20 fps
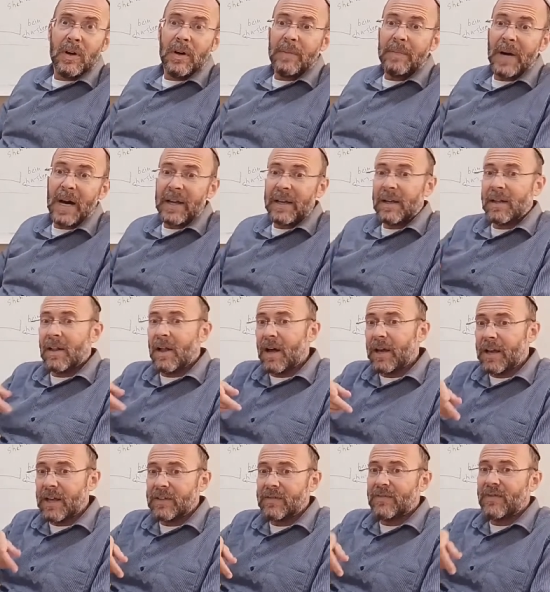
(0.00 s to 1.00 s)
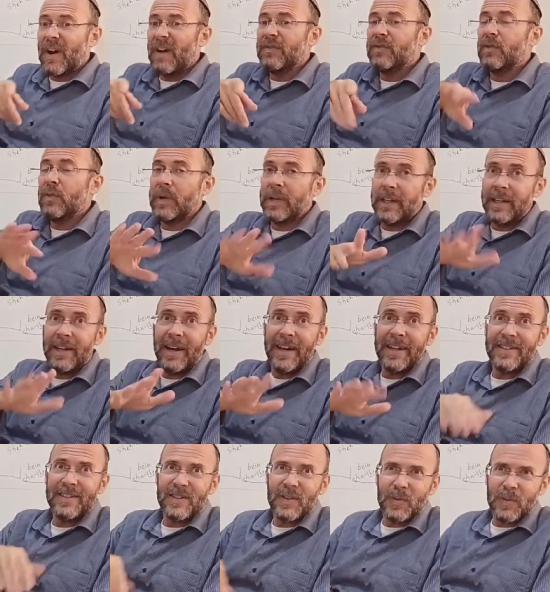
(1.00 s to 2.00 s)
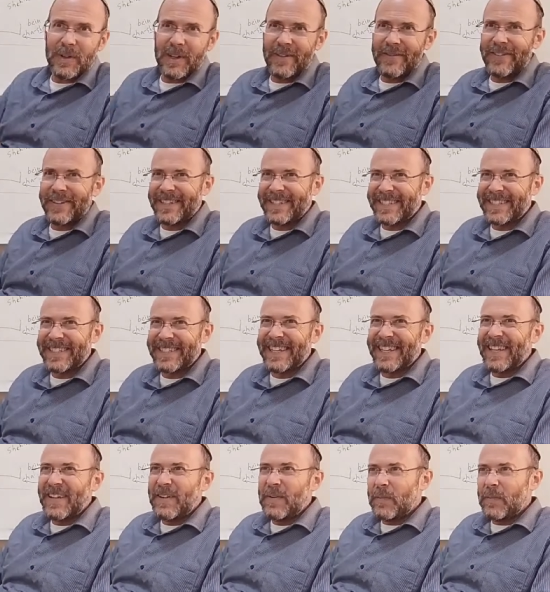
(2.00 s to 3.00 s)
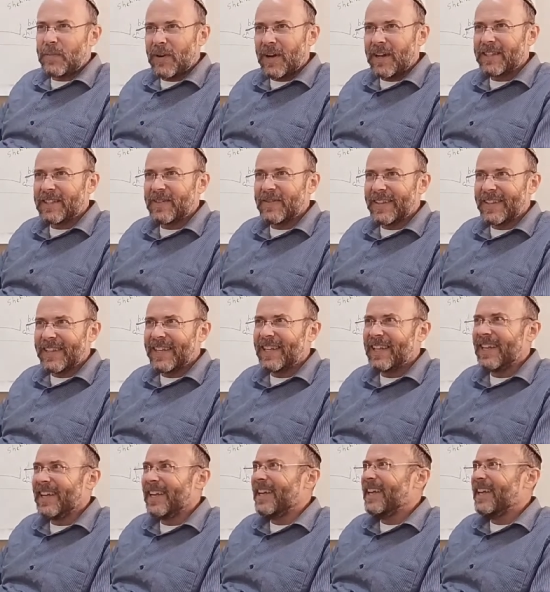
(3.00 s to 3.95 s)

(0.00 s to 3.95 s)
My clock has 5:29, so whatever it is, approximately.